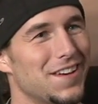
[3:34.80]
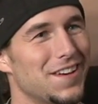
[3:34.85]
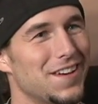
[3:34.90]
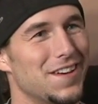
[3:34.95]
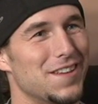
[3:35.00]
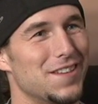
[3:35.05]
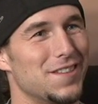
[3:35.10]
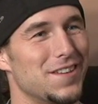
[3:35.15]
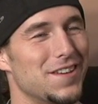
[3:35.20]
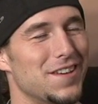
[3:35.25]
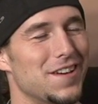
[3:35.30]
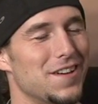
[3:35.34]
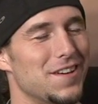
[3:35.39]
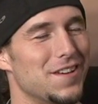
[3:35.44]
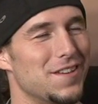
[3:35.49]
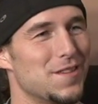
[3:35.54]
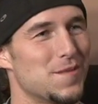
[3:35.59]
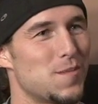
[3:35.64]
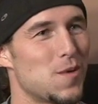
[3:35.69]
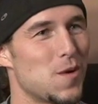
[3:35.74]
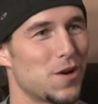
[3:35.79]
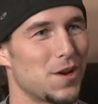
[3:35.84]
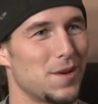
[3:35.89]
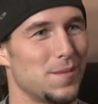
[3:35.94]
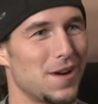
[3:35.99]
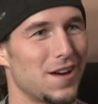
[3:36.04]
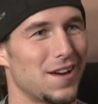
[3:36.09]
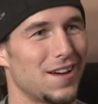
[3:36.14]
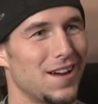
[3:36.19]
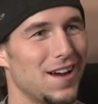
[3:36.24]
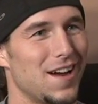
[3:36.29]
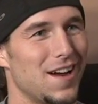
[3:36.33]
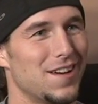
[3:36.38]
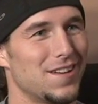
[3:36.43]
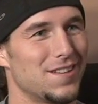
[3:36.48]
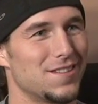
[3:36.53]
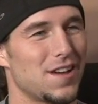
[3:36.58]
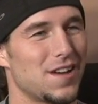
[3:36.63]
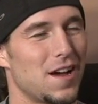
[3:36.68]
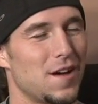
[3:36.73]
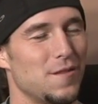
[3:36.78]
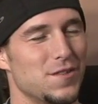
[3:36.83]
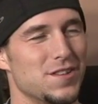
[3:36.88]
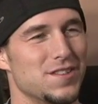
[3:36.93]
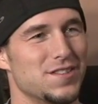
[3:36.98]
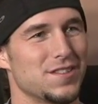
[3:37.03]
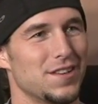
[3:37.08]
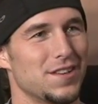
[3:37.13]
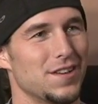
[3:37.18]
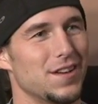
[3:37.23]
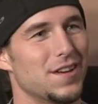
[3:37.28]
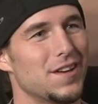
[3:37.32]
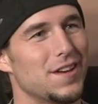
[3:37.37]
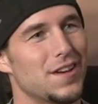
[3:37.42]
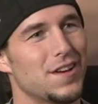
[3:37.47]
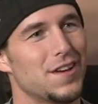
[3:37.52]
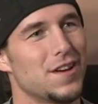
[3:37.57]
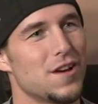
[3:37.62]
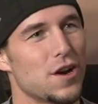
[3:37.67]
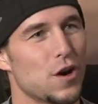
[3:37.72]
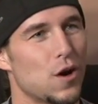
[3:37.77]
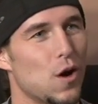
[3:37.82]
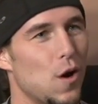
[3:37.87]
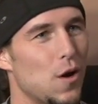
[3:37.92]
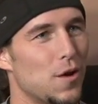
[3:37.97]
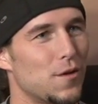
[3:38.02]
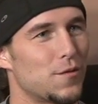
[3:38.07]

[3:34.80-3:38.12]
and the Pokemon Guide is obviously gone